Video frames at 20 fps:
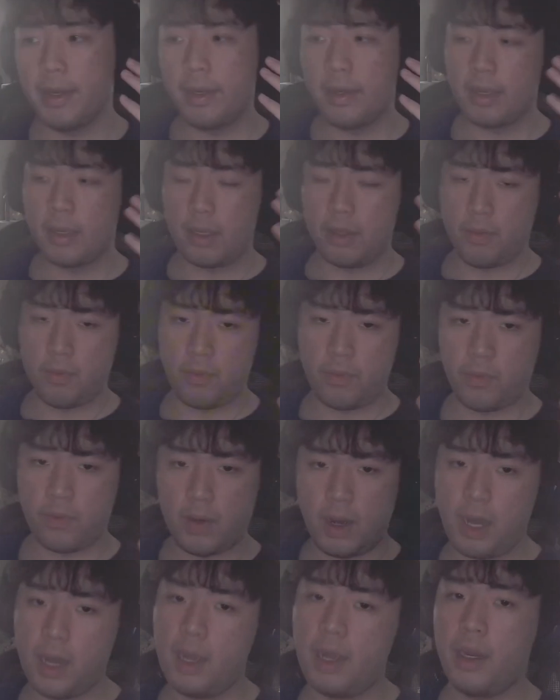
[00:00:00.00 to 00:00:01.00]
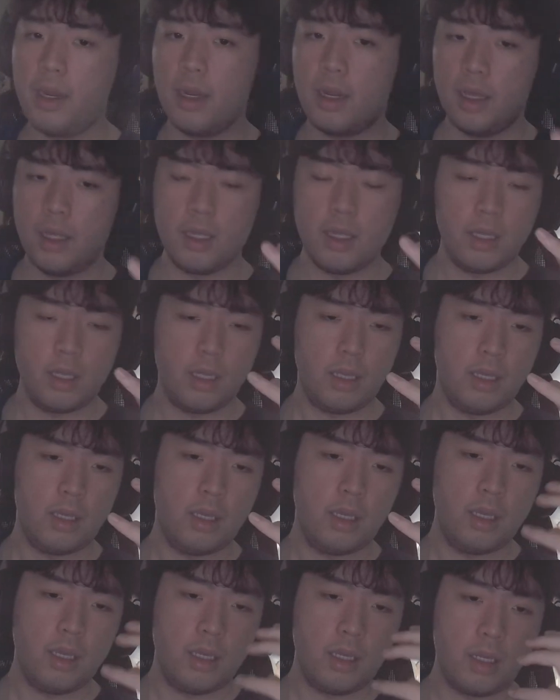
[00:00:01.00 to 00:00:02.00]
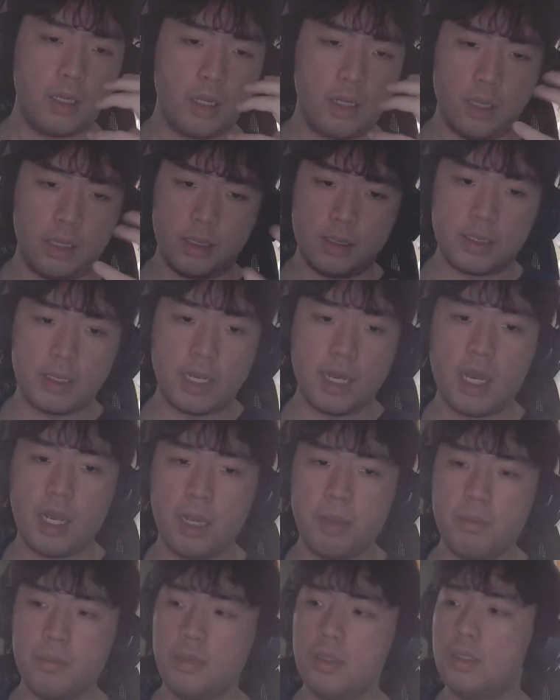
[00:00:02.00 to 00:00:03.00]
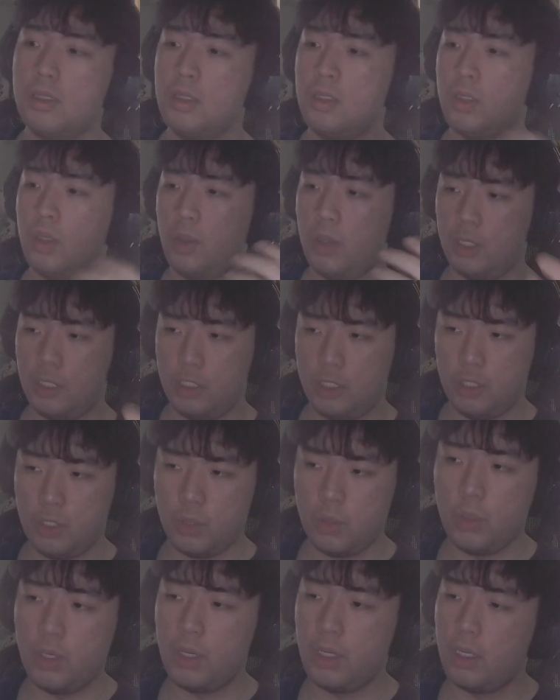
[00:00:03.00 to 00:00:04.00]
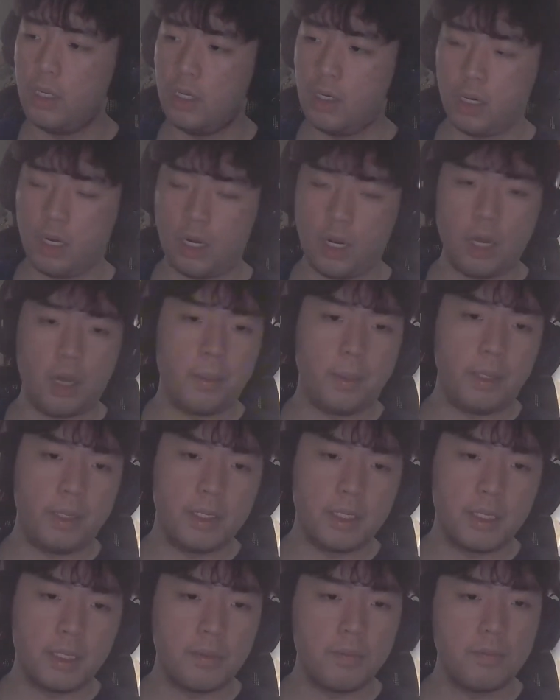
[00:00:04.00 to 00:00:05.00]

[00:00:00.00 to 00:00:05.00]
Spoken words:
can find the time to enjoy your hobbies.